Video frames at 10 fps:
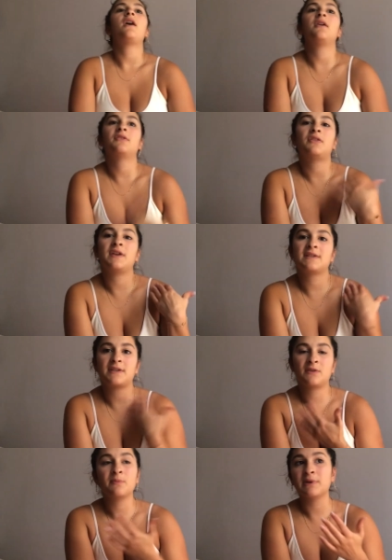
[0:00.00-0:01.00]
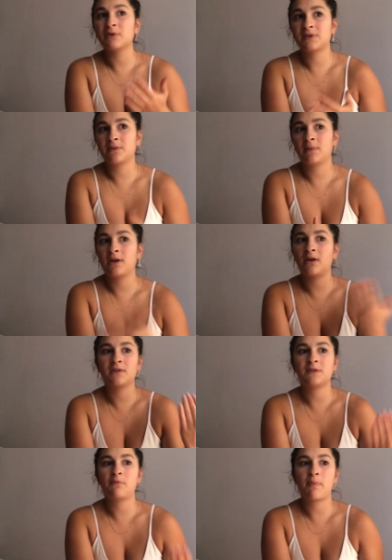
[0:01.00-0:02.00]
other things, like the meals that my
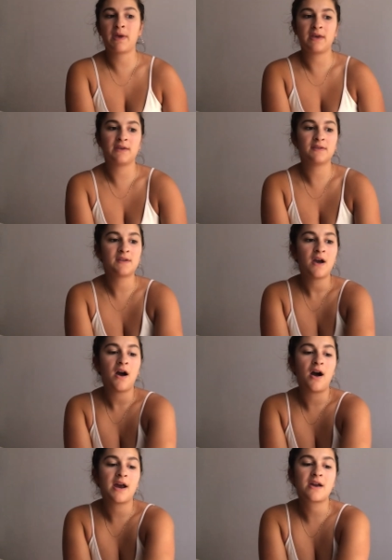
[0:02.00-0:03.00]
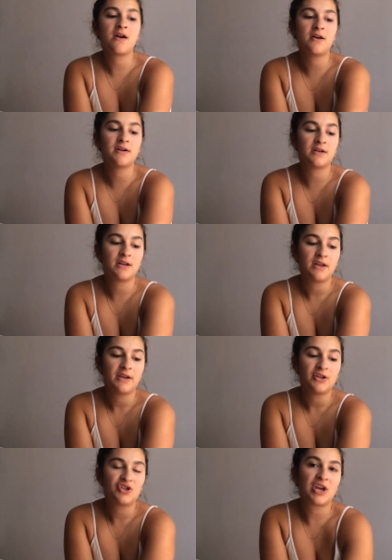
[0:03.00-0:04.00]
auntie prepares, I can't
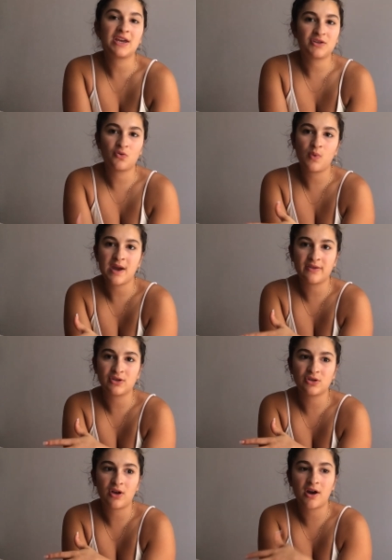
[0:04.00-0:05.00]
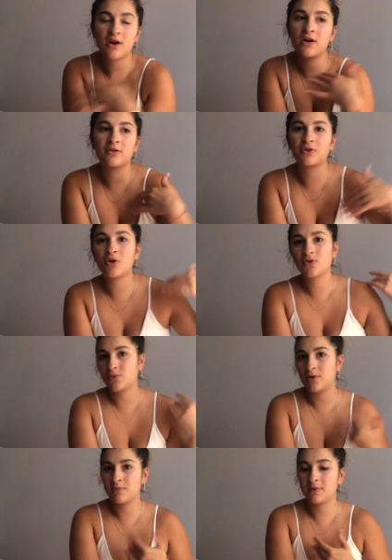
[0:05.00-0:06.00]
change the way that, I can't go to
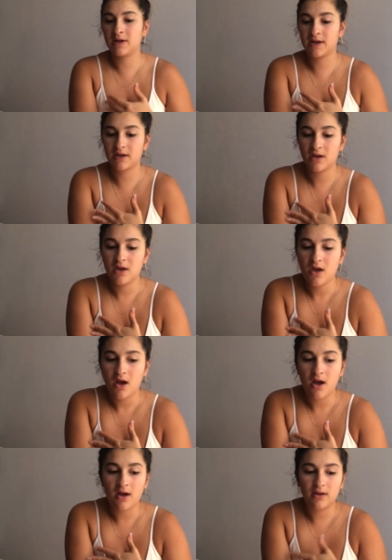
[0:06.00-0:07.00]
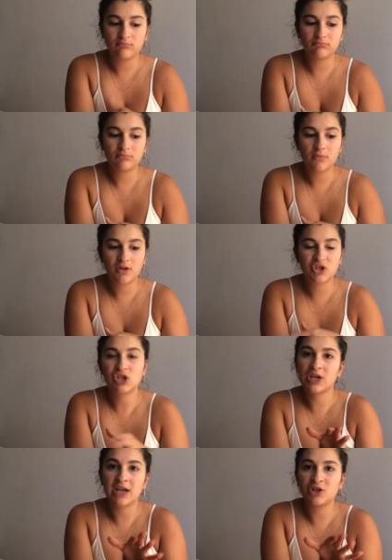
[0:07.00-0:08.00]
her and be like,
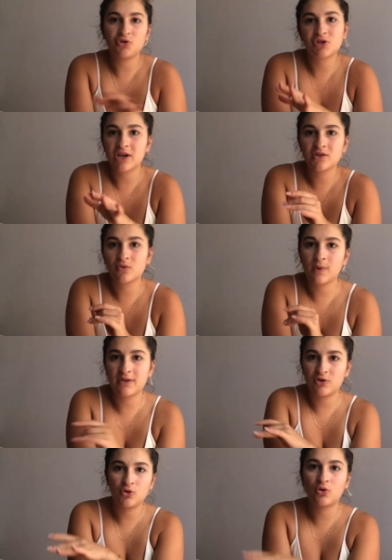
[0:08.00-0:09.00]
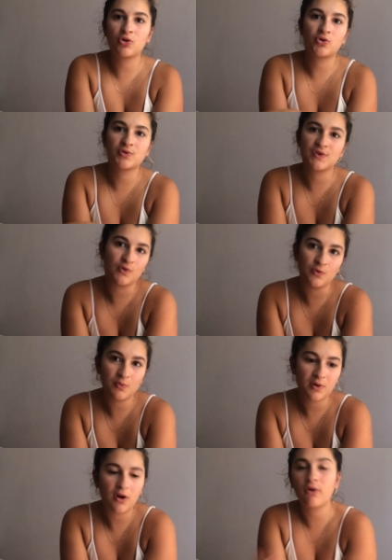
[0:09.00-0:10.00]
can you change the way that you cook your soup?
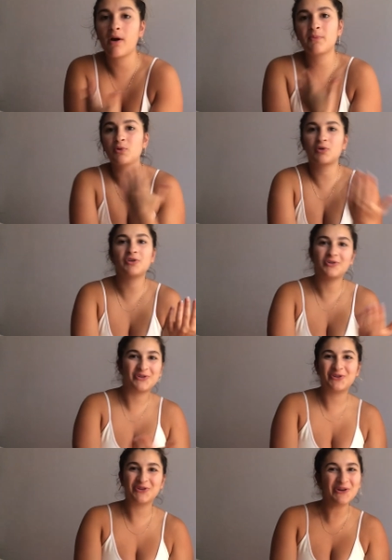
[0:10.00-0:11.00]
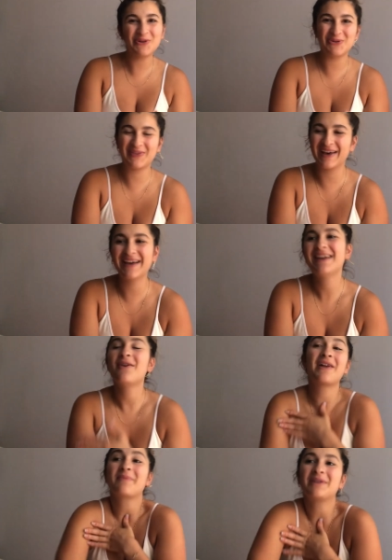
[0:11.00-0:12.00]
Oh, I'm not going to do that.
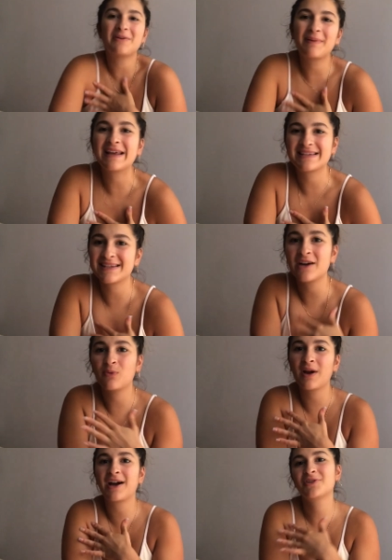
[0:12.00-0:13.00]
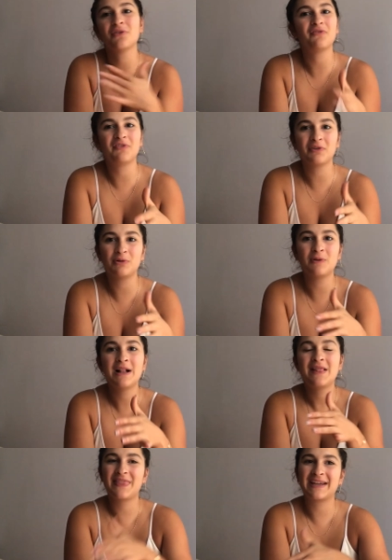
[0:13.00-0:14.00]
And I'm in a place now where I don't feel
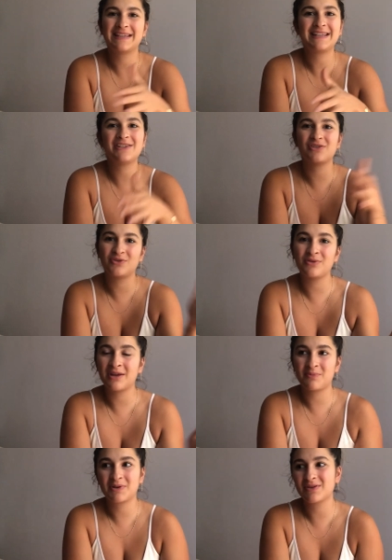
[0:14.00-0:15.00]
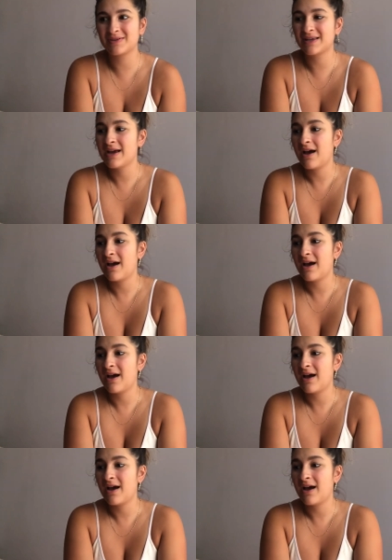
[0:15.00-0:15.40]
that need to do that, because